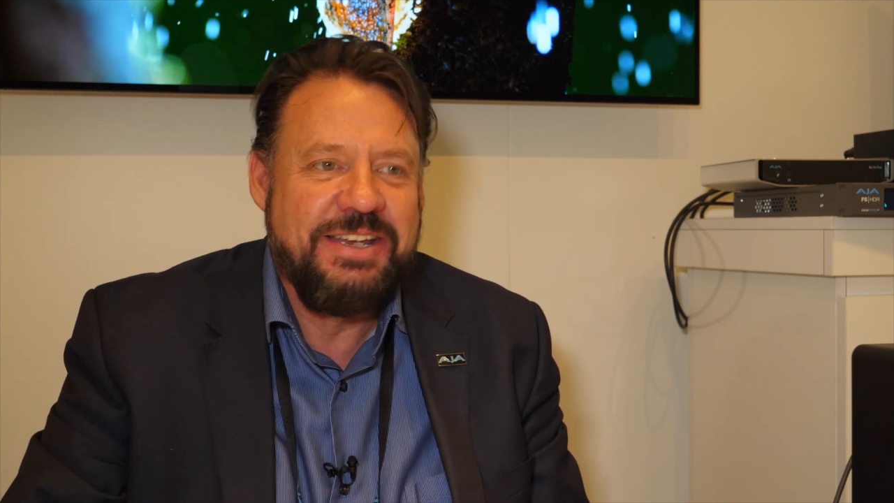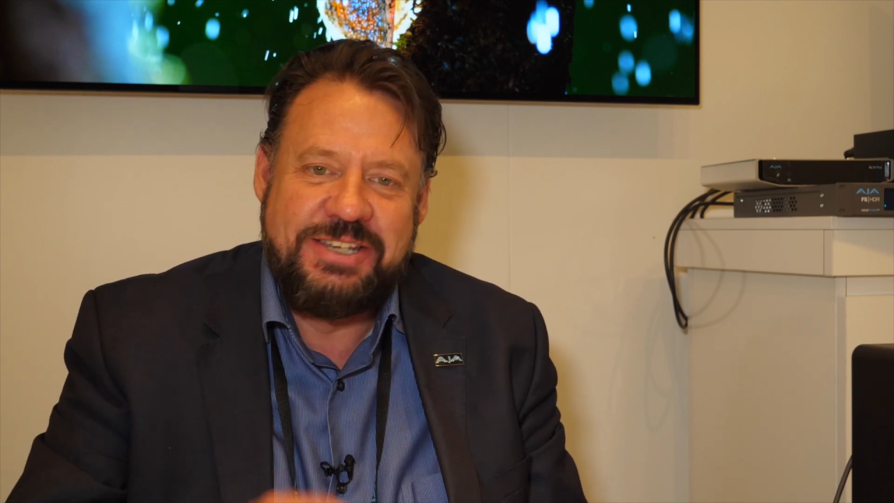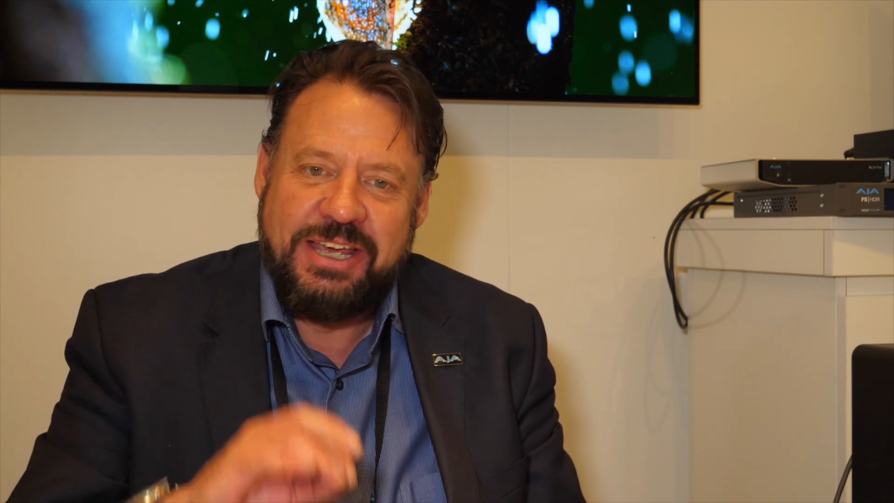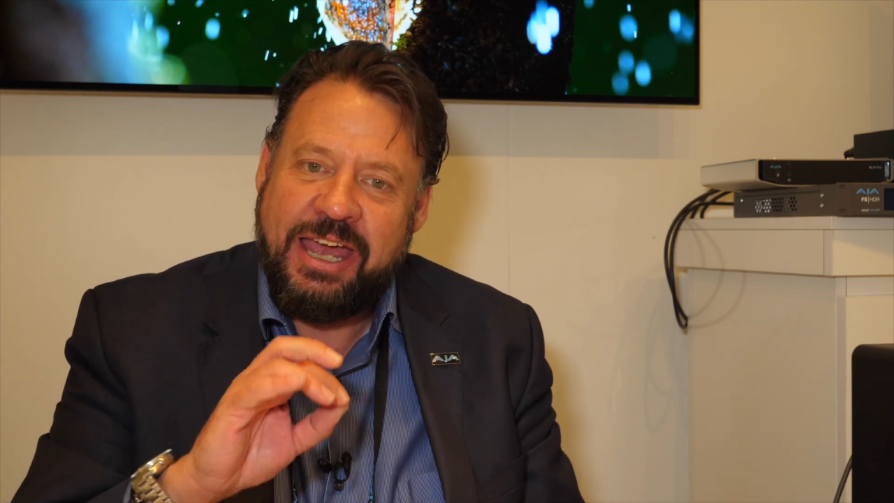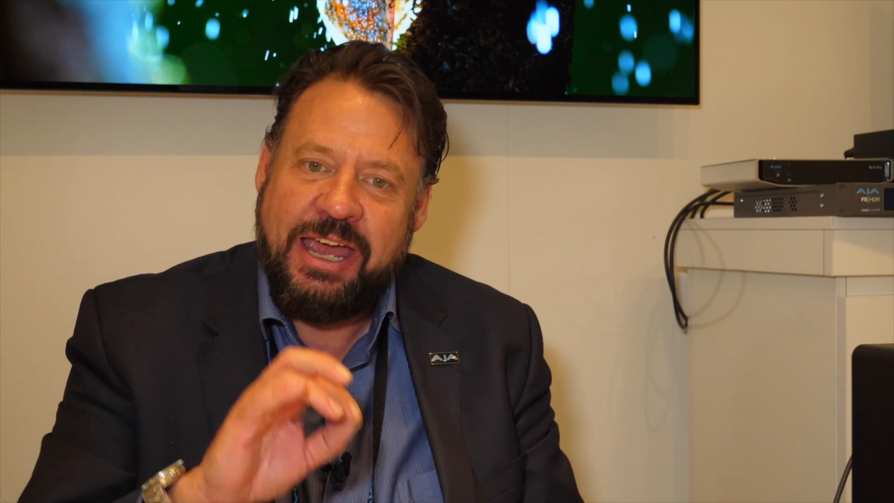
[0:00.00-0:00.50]

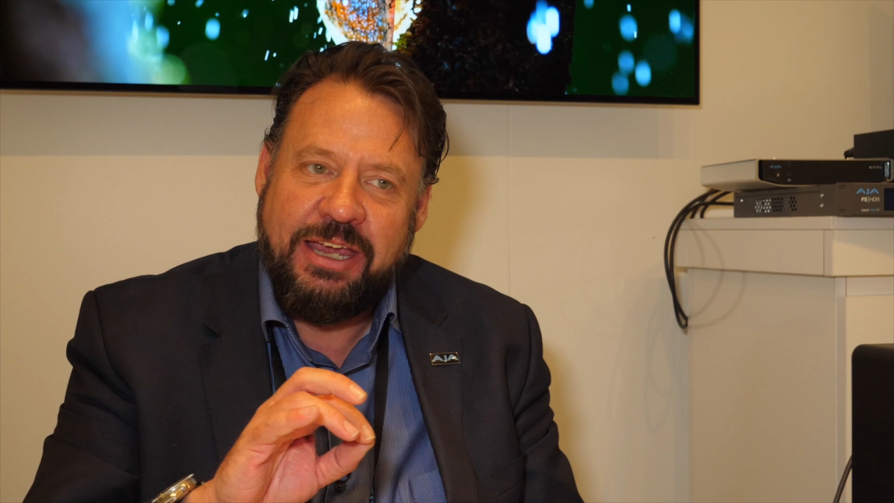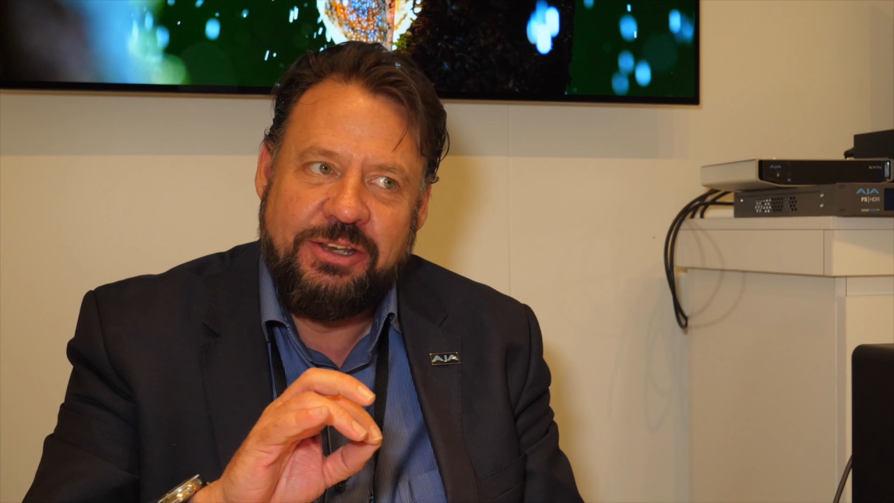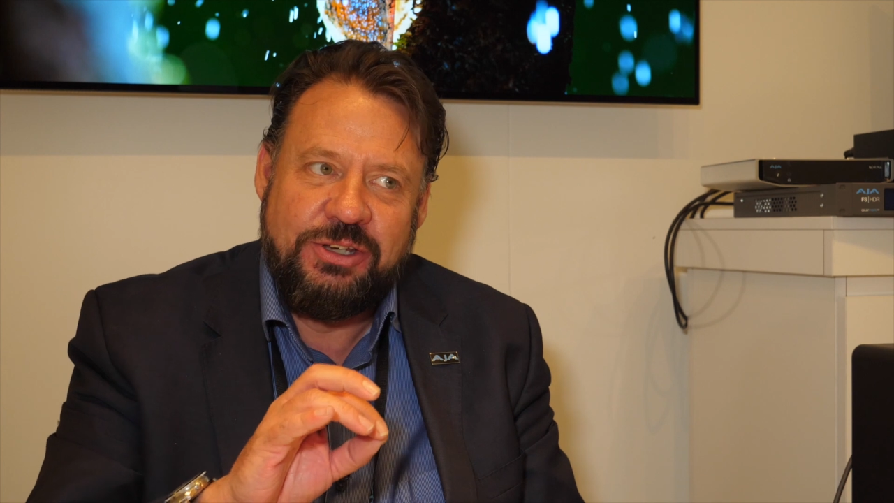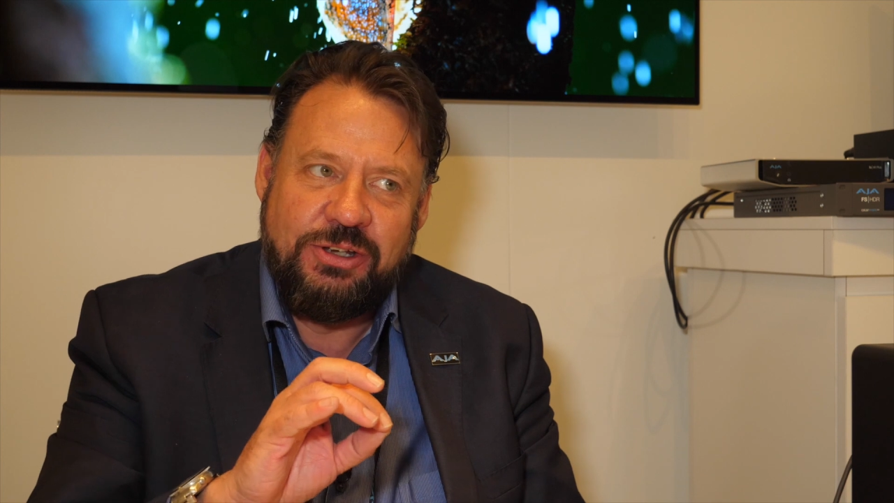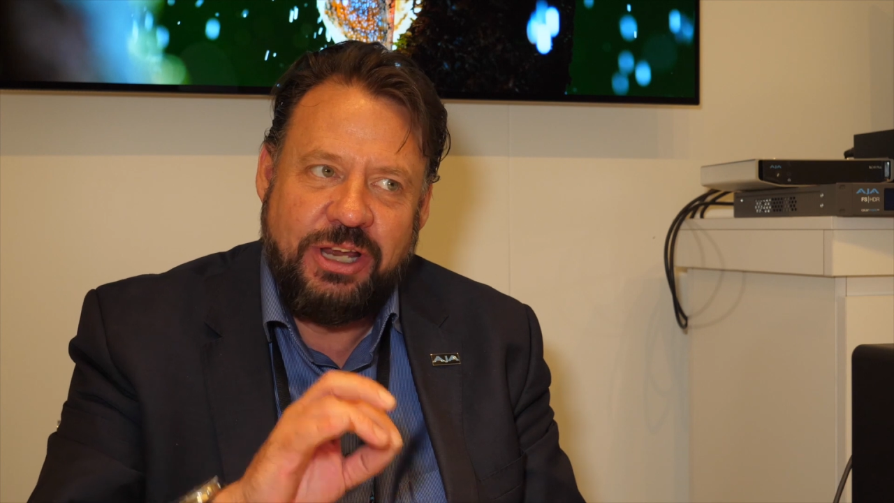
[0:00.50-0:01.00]
say,
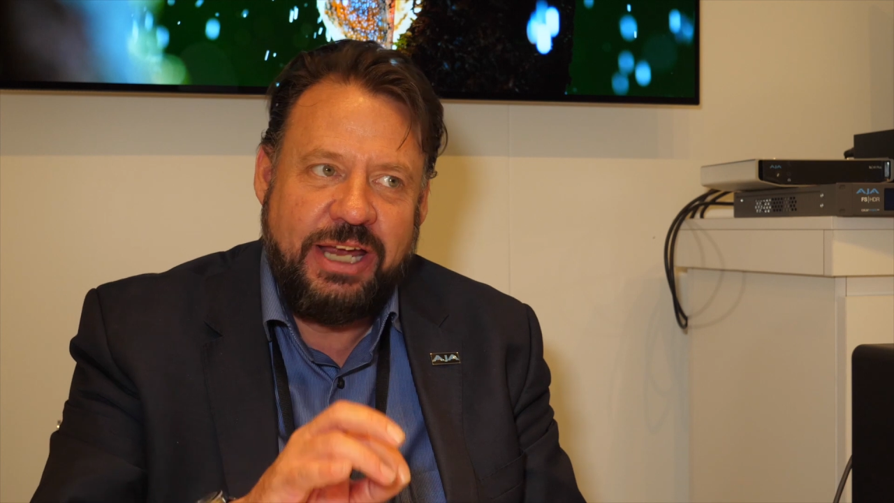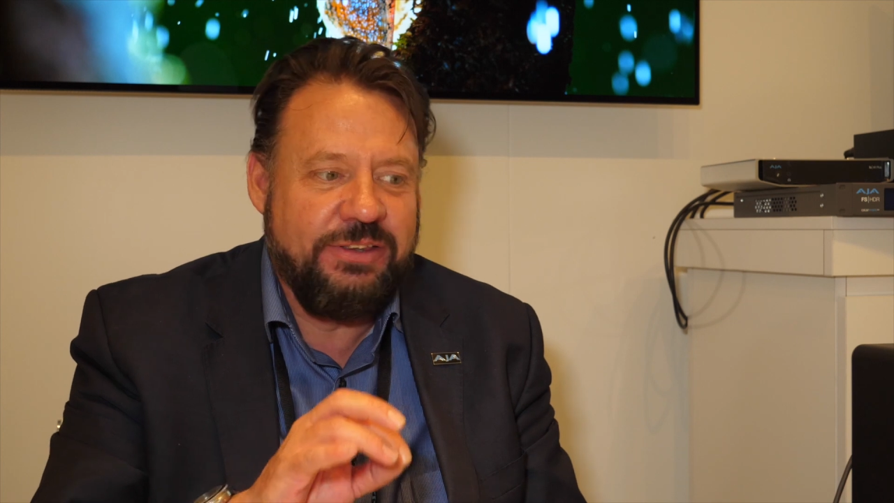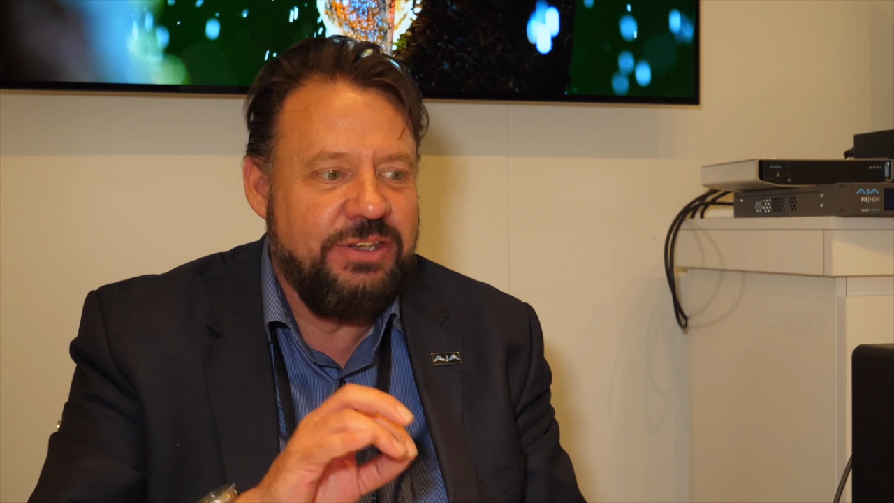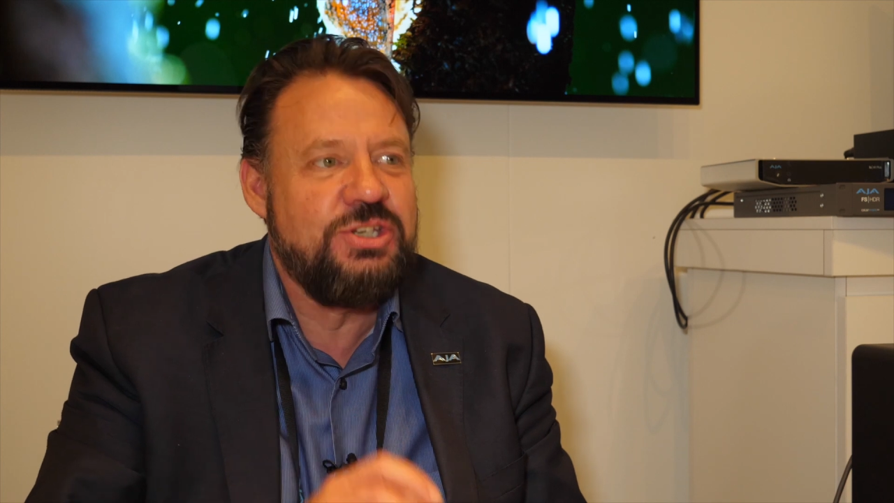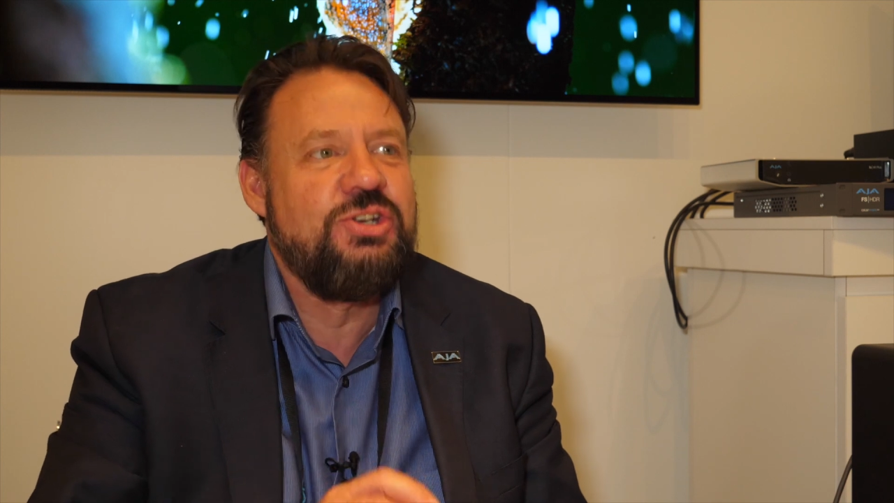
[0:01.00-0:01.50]
hey, do you like this